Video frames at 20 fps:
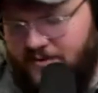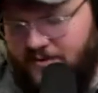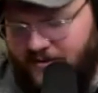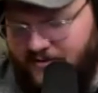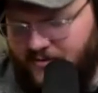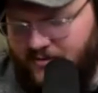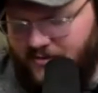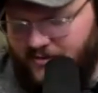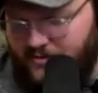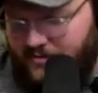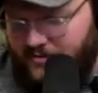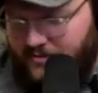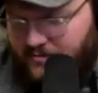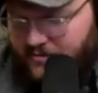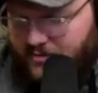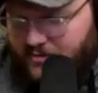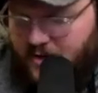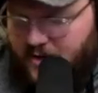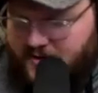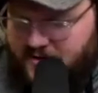Nice little
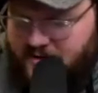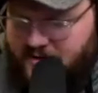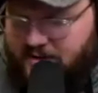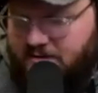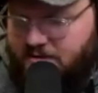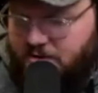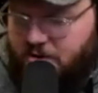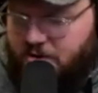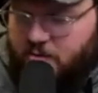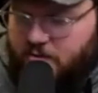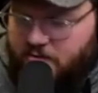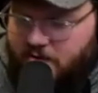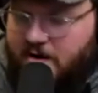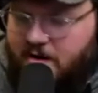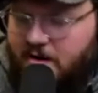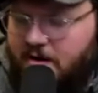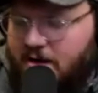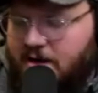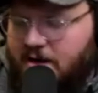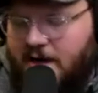Trotsky joke there.